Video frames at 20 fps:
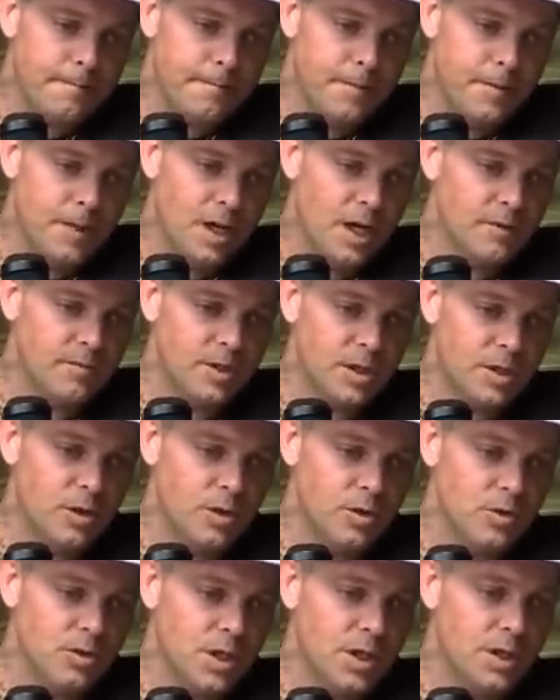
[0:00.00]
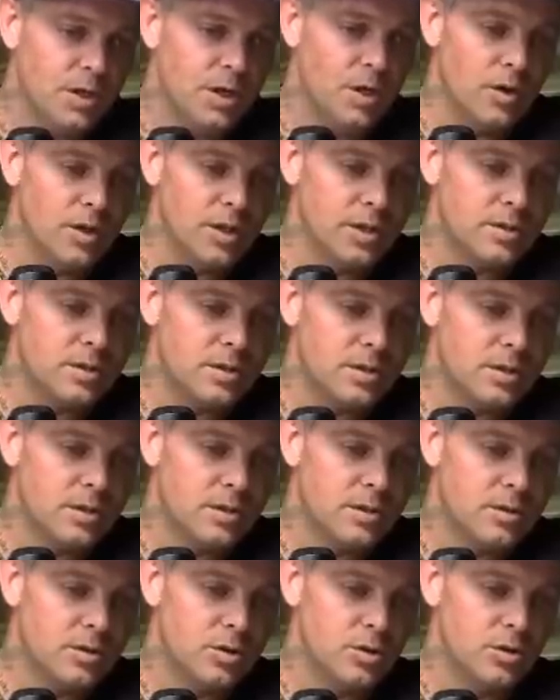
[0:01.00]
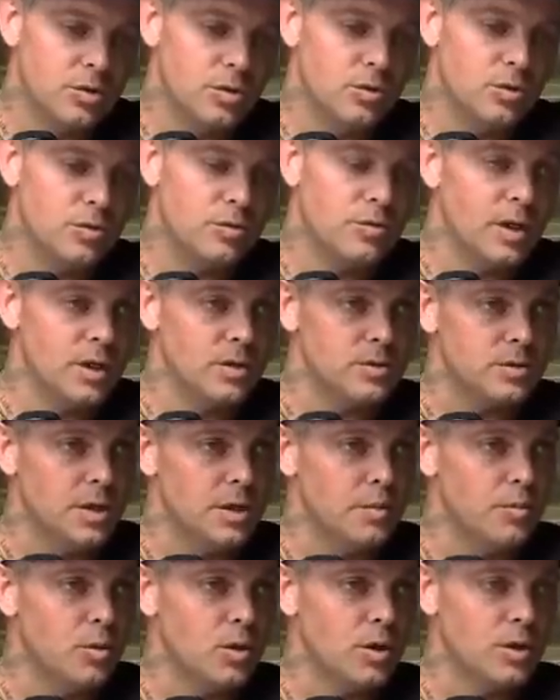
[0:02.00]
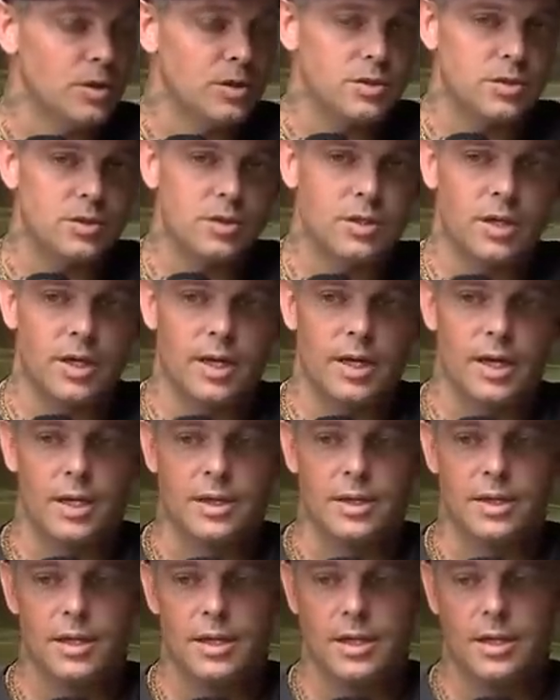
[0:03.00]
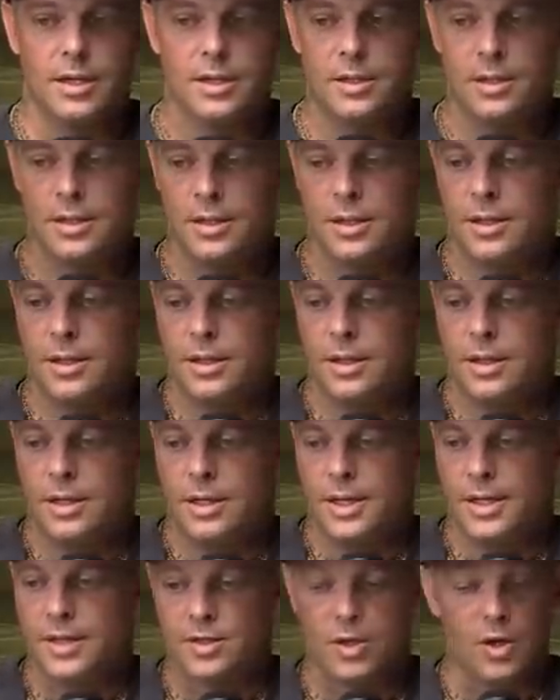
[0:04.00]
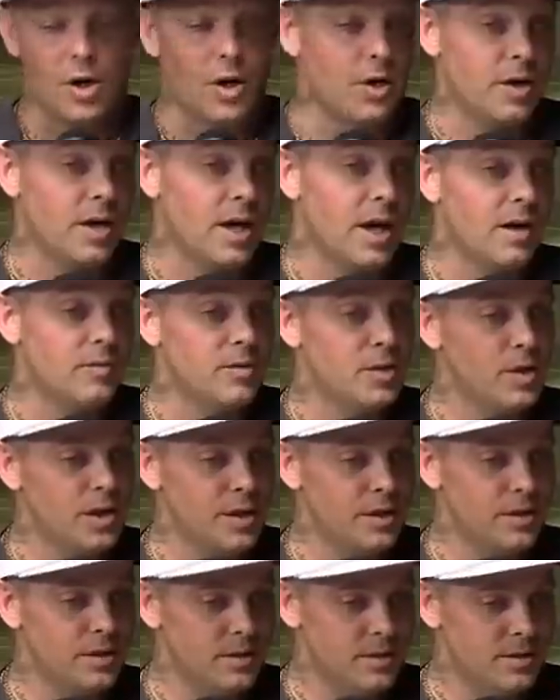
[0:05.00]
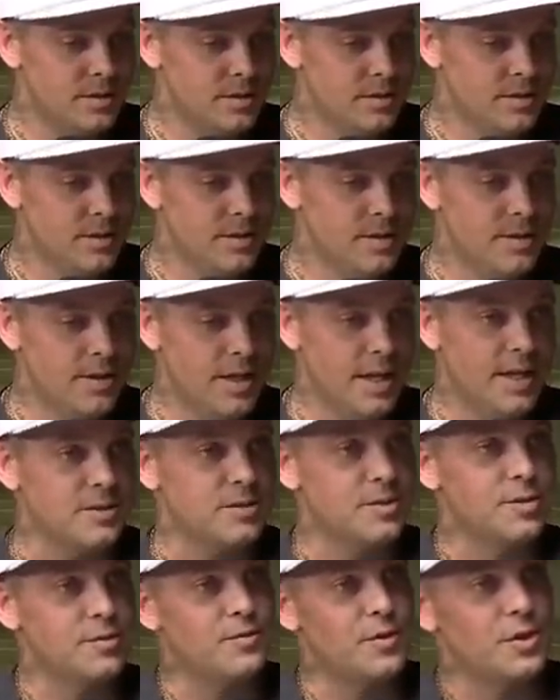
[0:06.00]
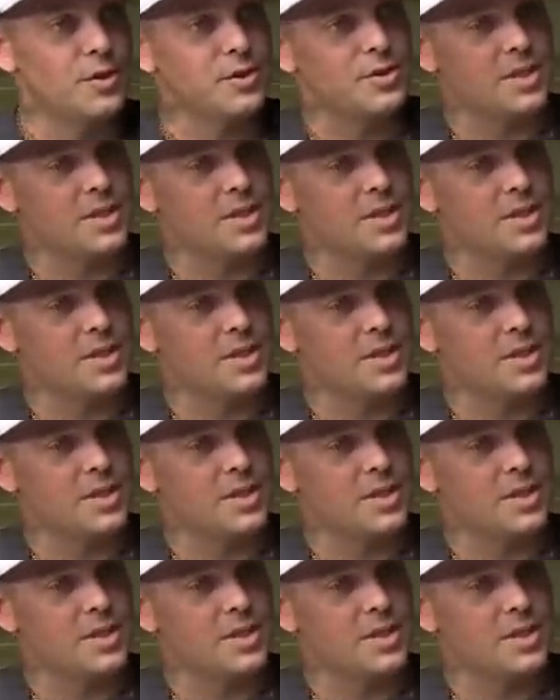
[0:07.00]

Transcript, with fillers: none of it goes unnoticed to fellow skateboarders. And uh, it's an honor to have you here oh, as you, the first